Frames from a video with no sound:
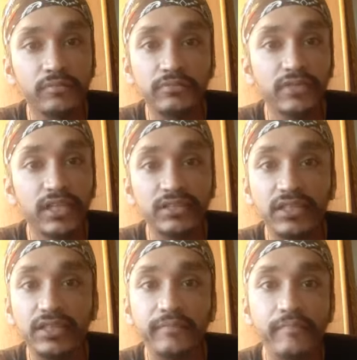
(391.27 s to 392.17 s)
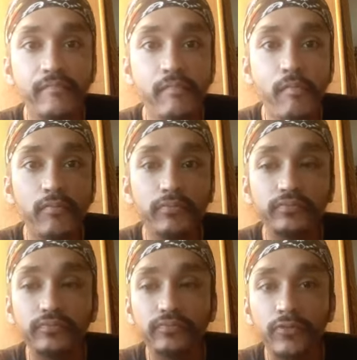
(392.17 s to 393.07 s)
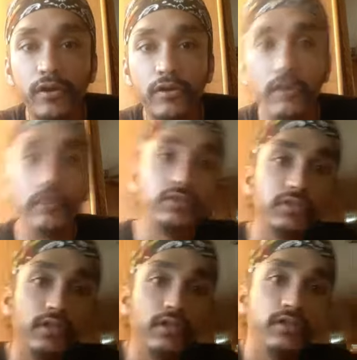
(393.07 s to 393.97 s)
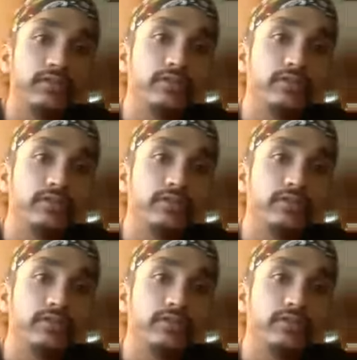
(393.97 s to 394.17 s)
That's it sometimes kids offer